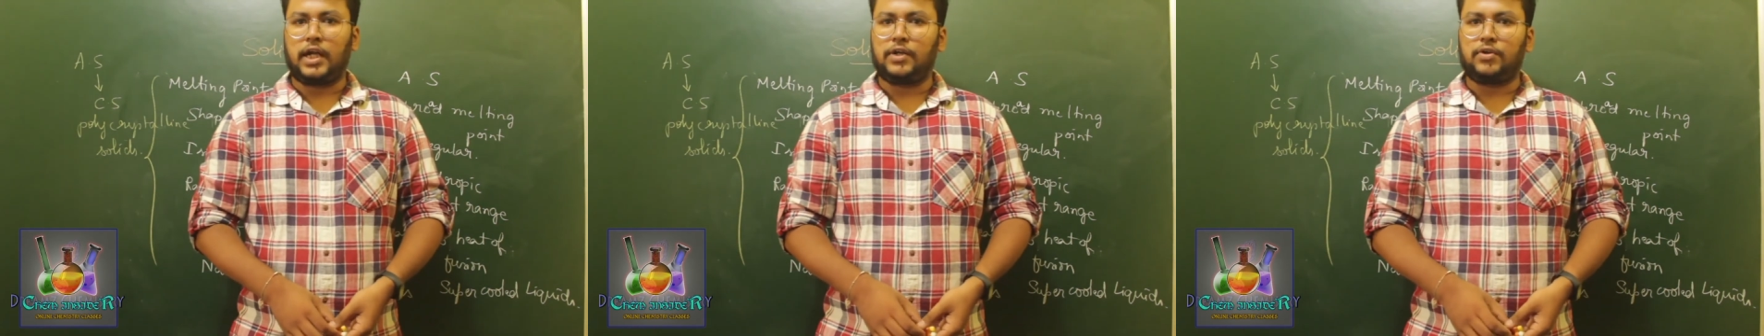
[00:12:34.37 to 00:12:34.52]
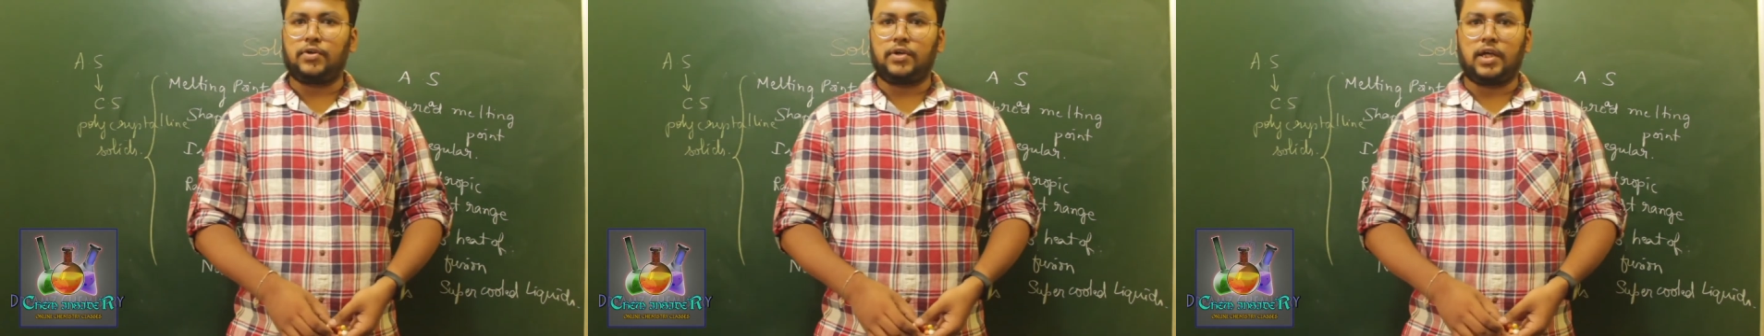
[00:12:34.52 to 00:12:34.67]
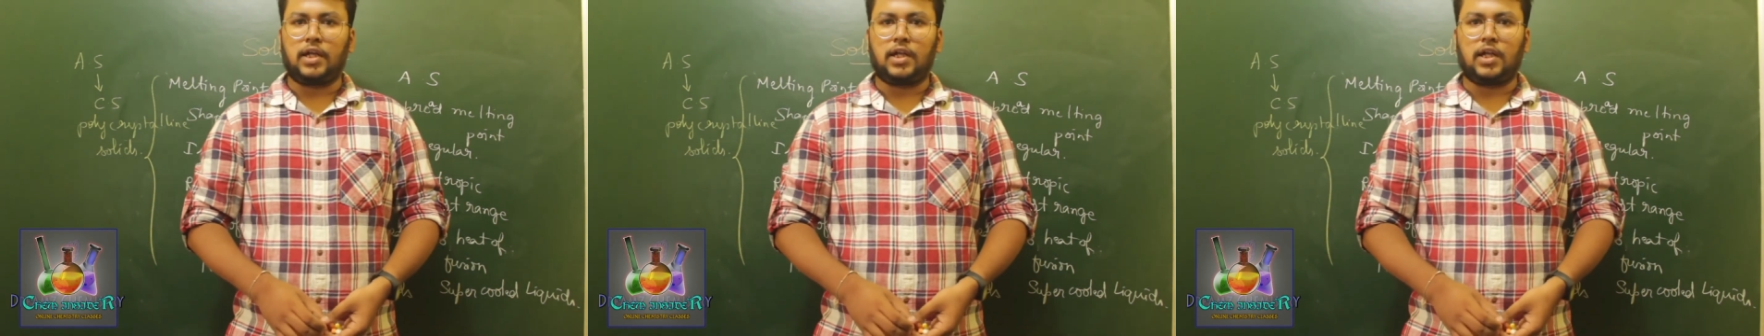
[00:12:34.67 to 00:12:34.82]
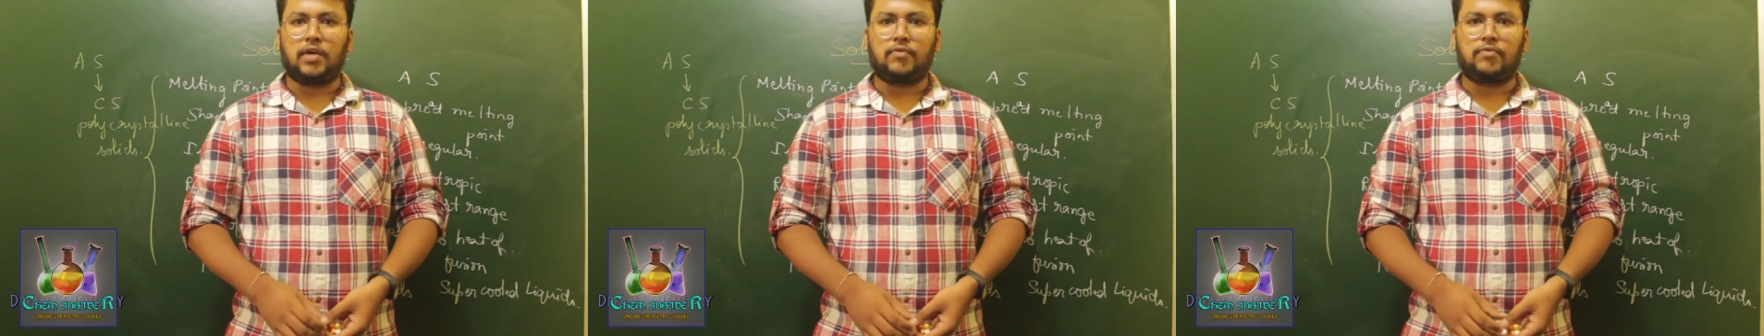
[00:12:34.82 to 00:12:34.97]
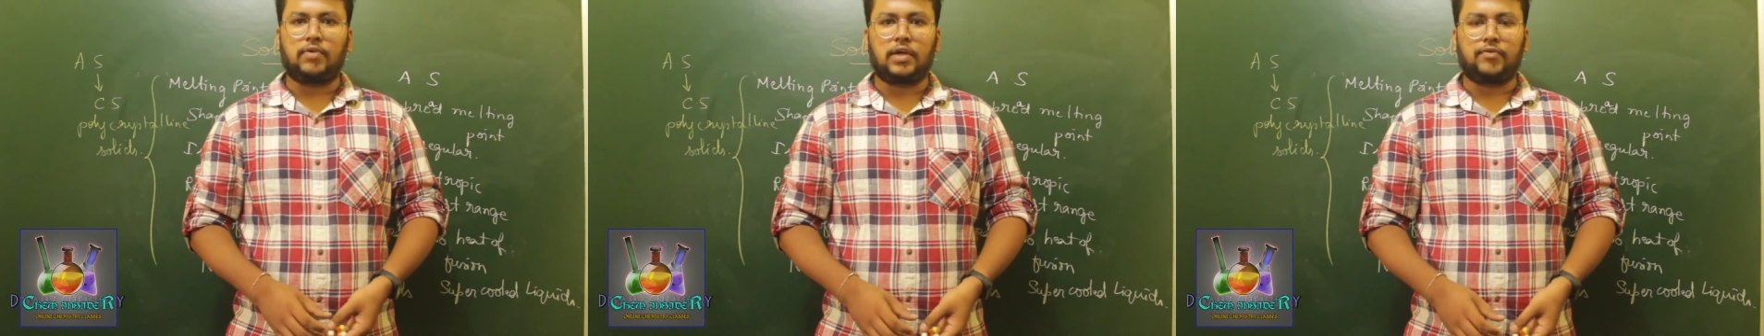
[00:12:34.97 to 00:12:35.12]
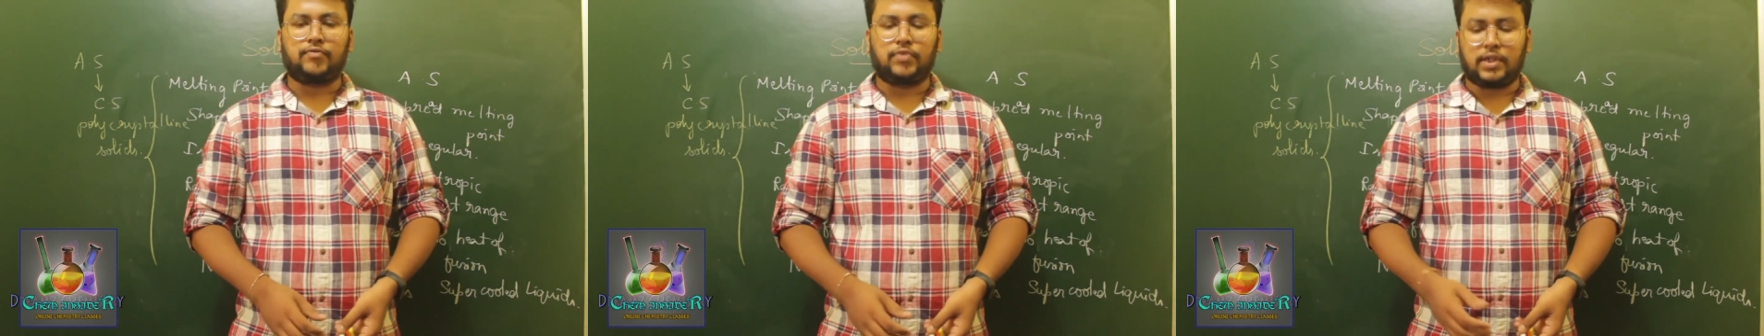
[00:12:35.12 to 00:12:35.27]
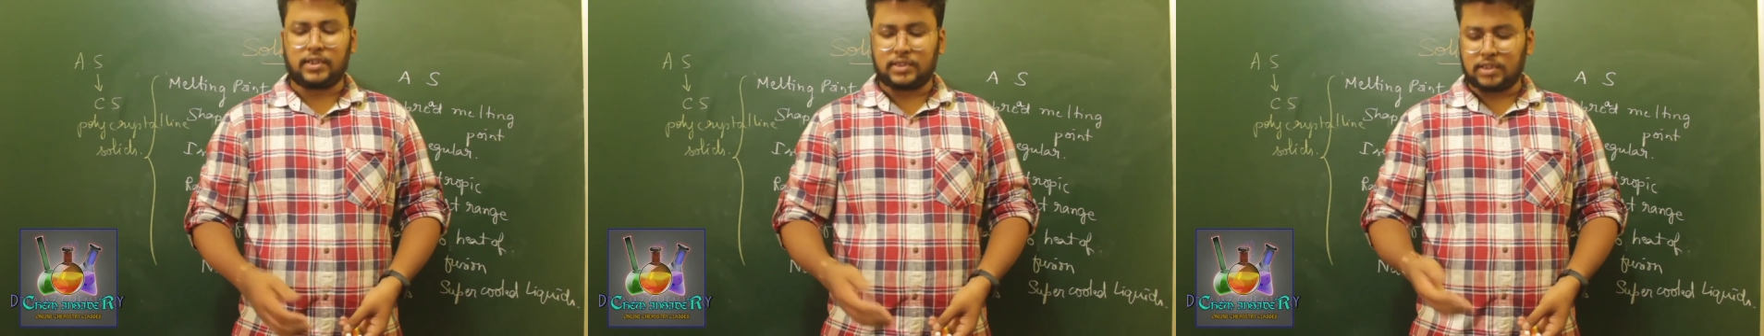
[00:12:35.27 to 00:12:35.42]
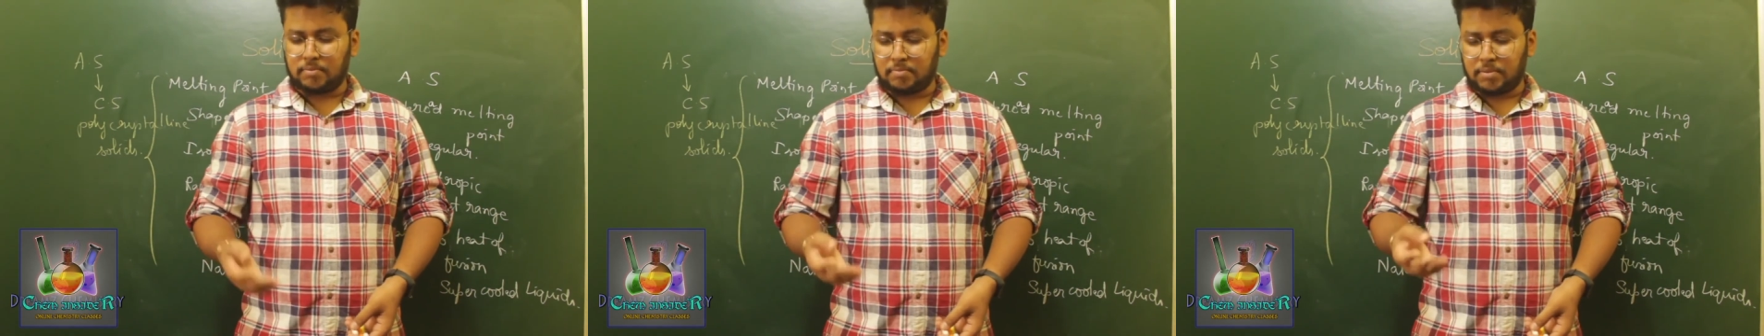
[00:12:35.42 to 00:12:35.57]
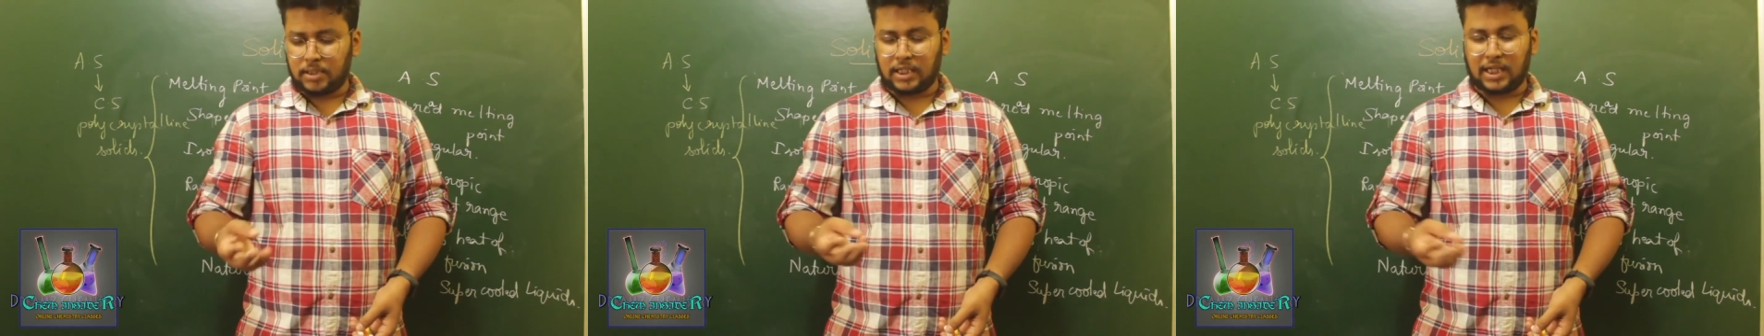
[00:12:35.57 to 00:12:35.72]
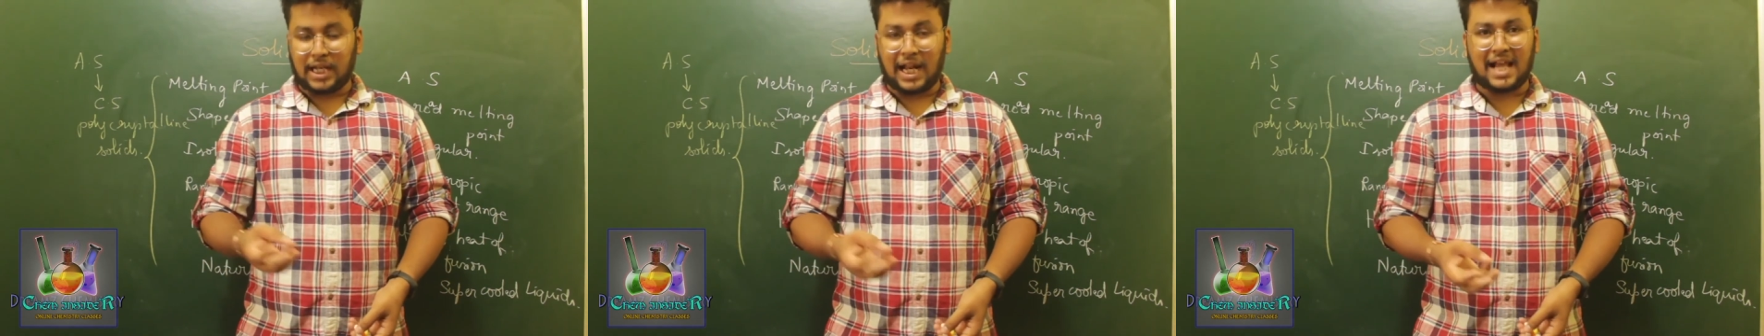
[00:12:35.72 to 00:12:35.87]
Like for example,
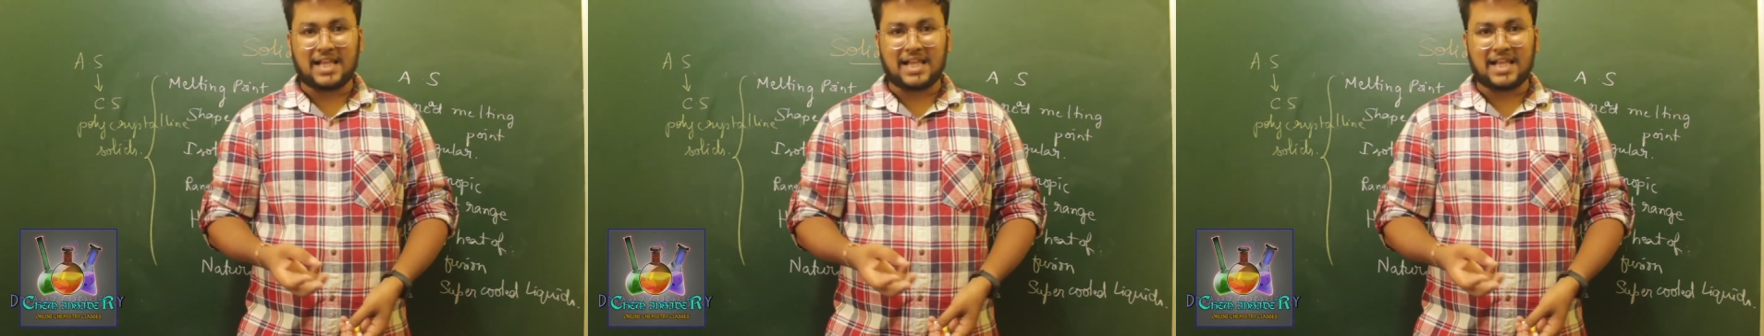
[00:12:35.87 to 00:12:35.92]
gases,